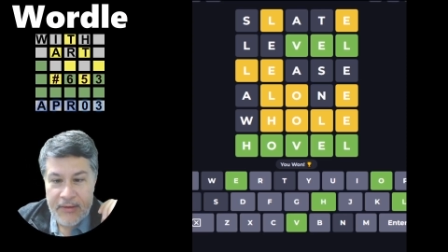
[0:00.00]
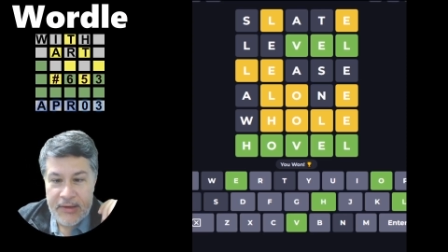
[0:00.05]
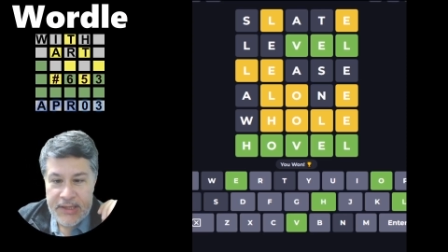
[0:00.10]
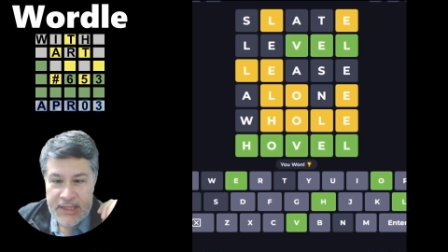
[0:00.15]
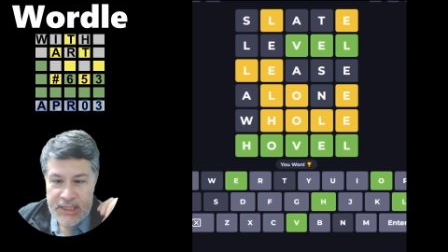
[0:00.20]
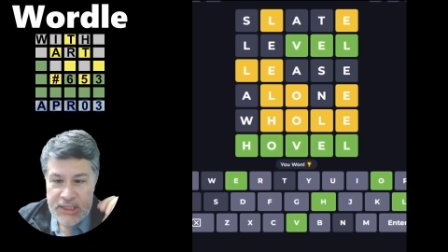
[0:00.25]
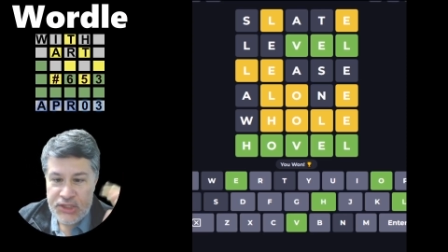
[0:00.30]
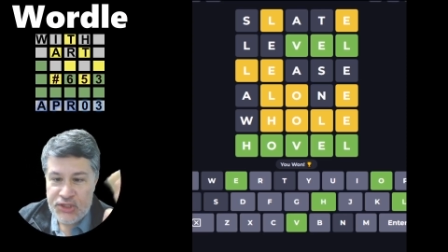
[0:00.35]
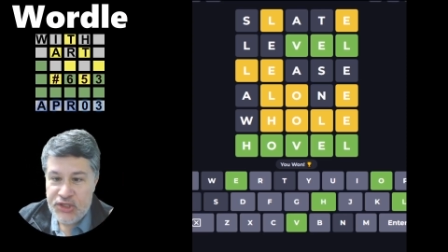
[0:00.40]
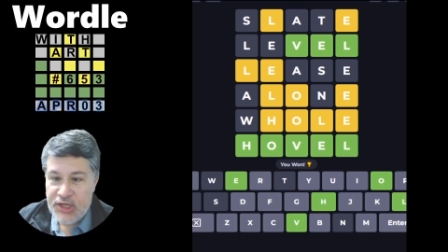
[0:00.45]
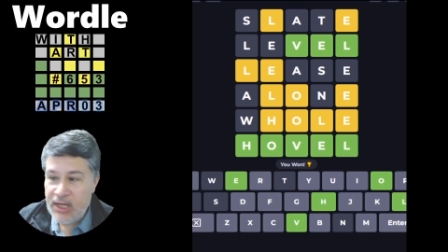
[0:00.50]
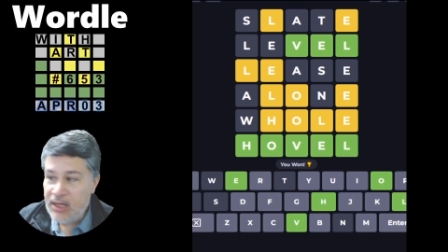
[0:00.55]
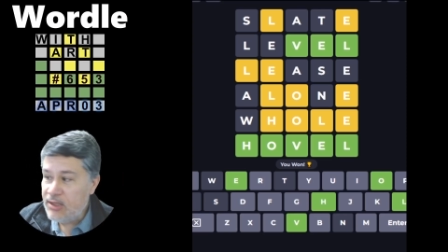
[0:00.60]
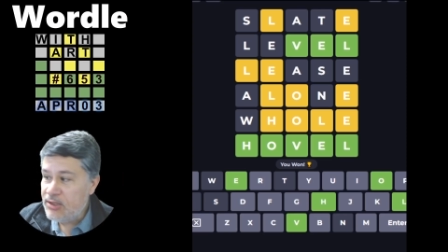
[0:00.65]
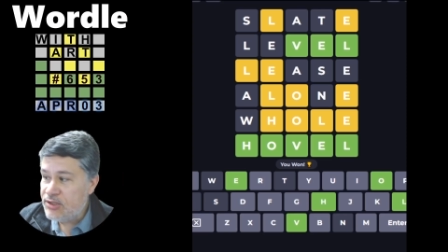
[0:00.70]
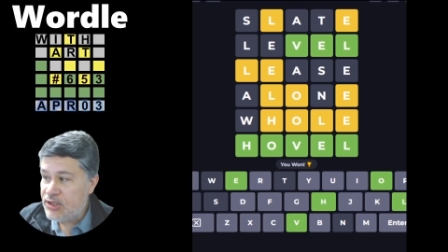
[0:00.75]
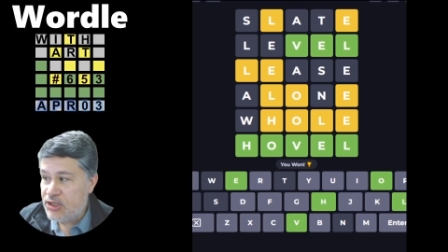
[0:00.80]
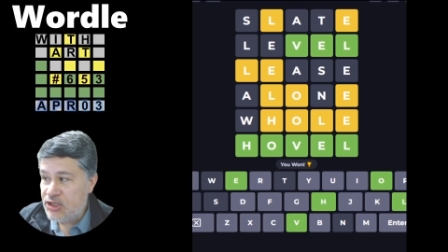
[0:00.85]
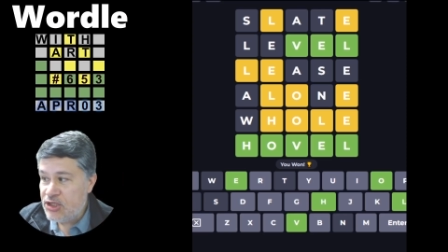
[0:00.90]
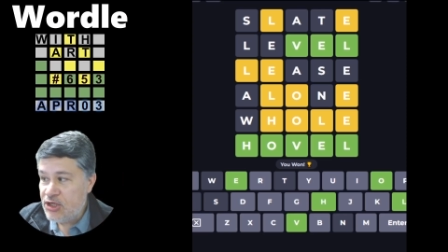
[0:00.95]
this
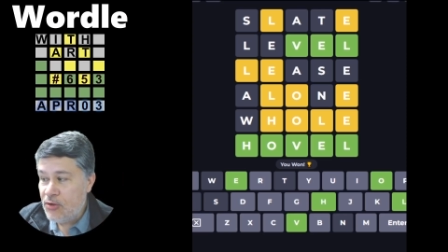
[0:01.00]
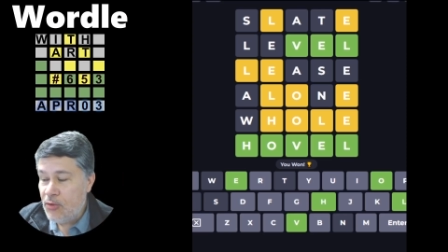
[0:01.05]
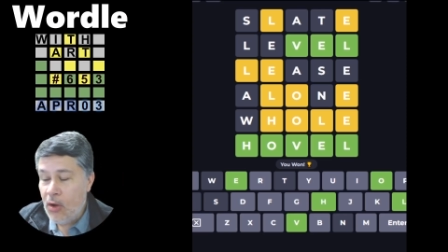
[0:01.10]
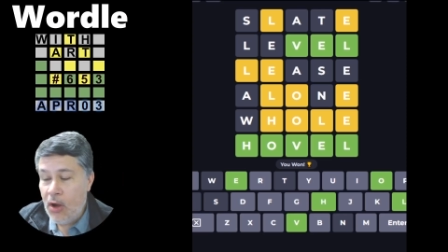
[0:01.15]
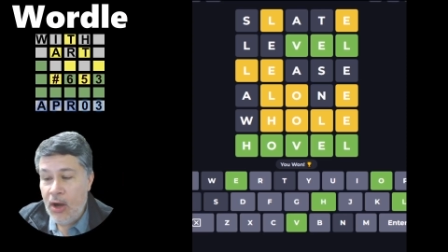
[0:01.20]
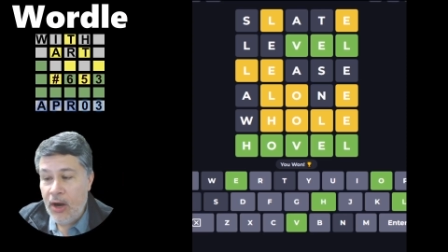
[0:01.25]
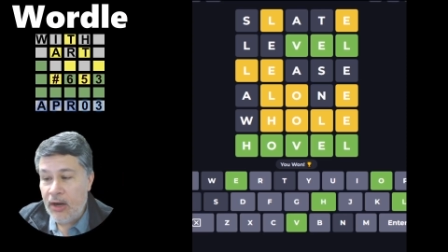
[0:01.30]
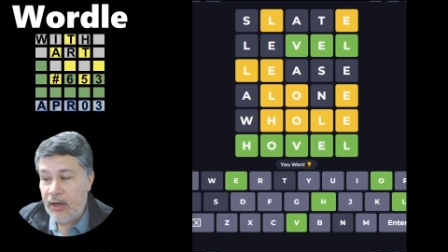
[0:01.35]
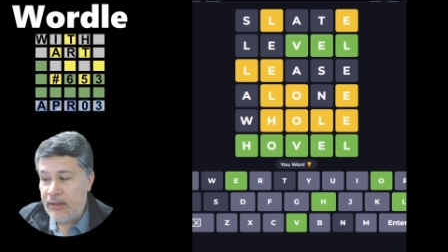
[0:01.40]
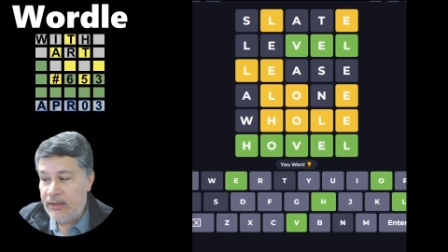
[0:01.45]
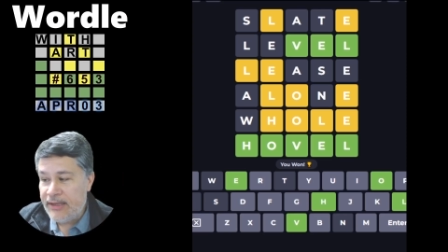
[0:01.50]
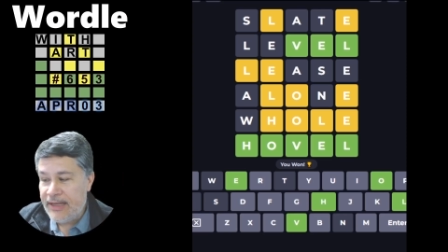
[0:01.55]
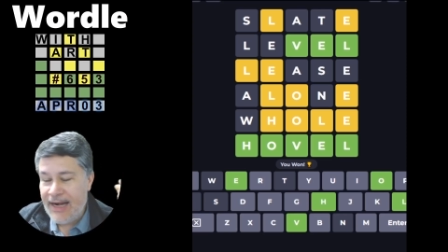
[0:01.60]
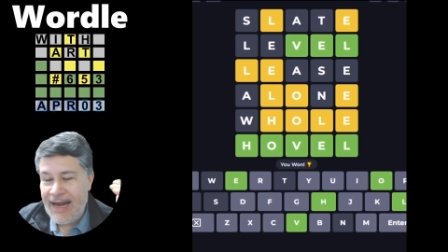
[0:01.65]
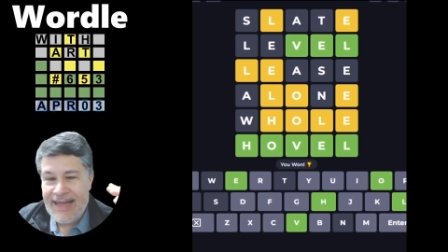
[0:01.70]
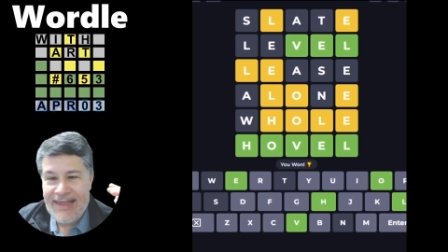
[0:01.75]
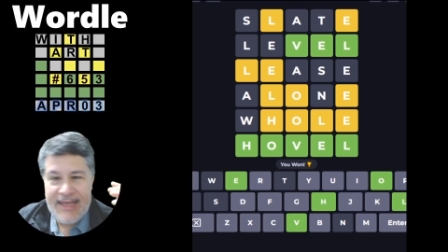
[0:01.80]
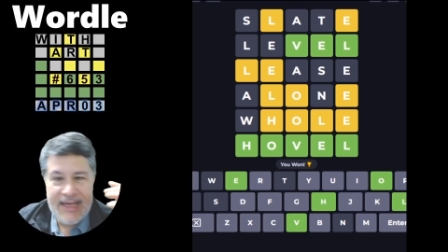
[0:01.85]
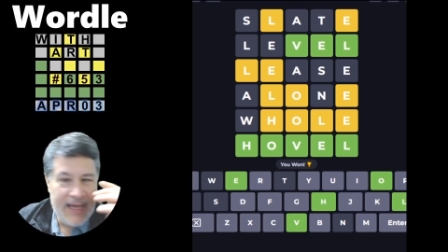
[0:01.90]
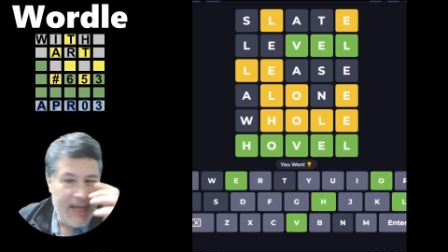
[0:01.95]
challenge is so hard that
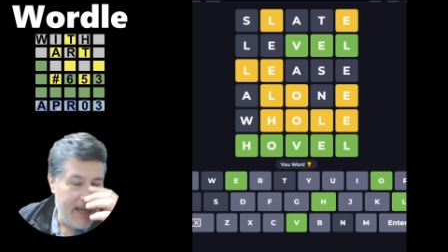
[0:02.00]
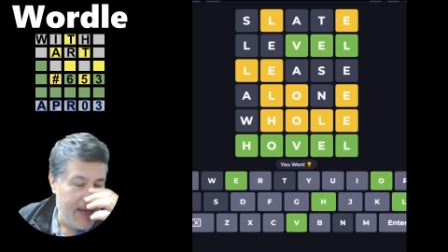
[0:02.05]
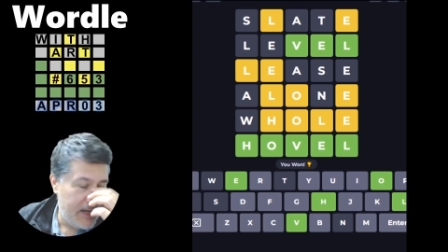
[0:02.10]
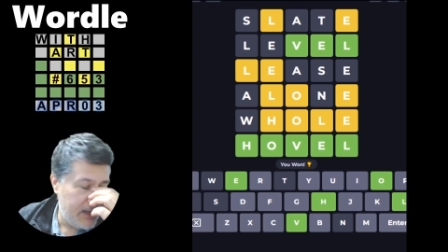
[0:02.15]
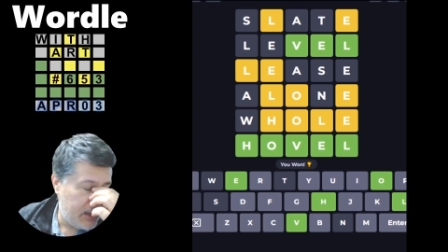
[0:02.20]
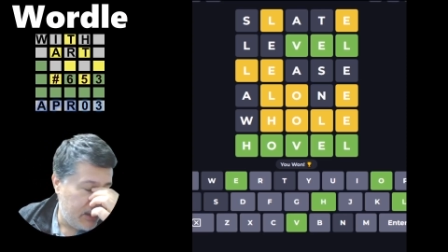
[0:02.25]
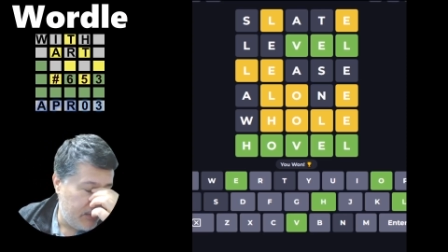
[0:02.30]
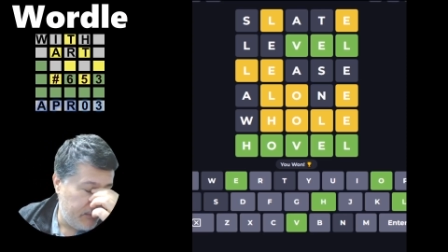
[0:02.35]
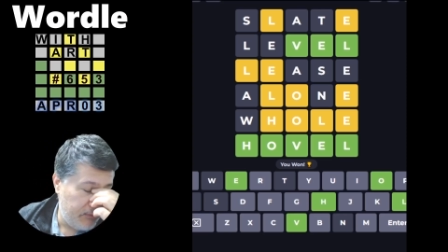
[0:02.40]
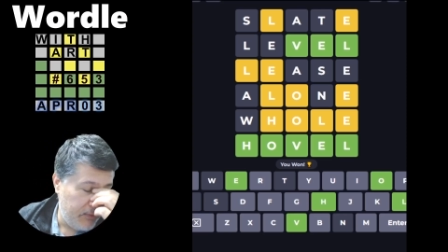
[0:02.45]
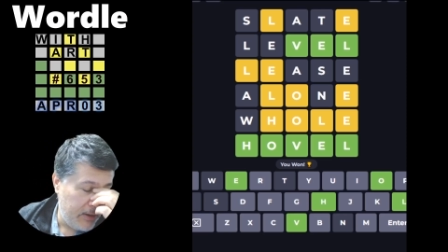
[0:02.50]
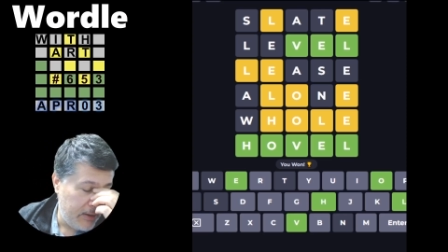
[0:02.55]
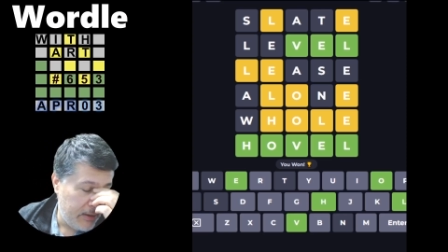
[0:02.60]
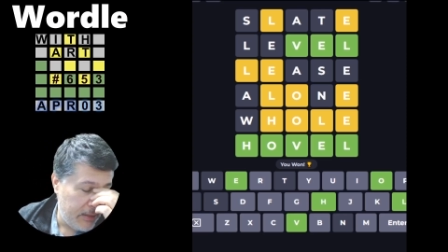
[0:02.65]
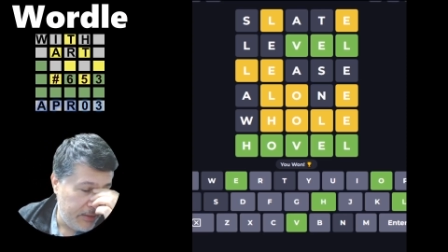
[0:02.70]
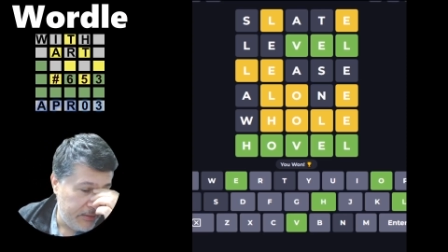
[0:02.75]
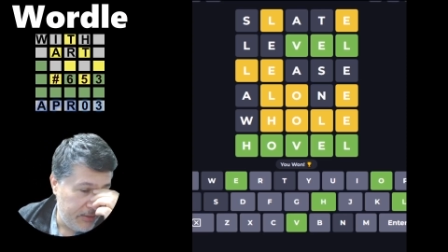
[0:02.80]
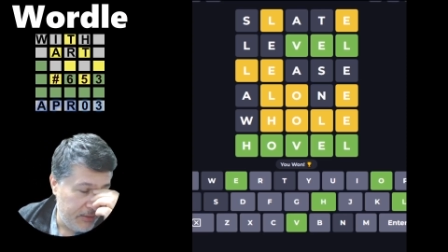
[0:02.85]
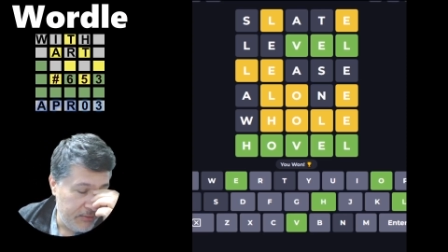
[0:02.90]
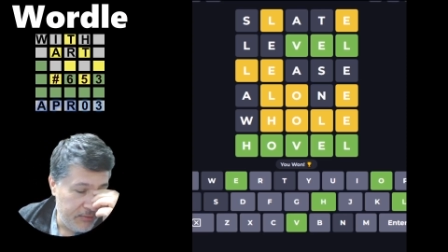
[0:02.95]
I think I had to run
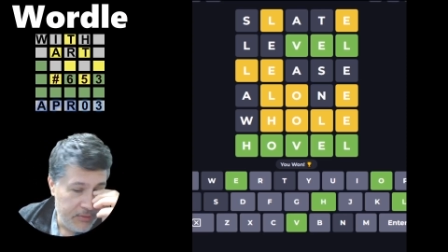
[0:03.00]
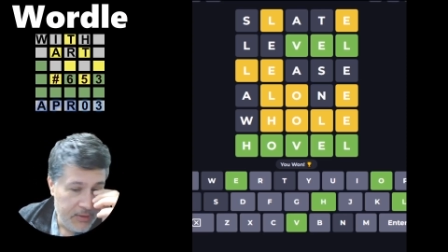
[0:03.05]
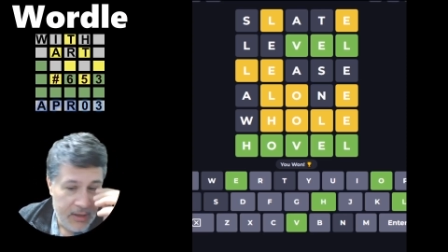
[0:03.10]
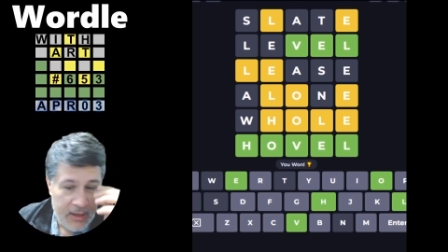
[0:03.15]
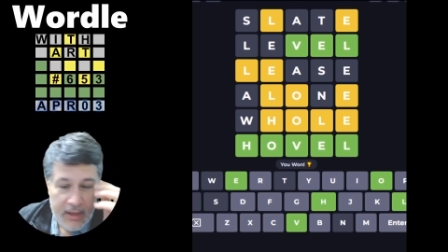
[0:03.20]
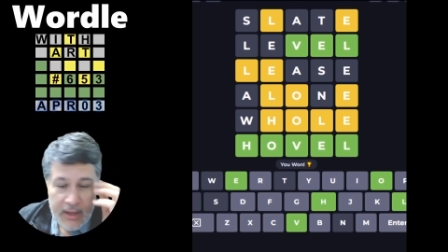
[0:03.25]
through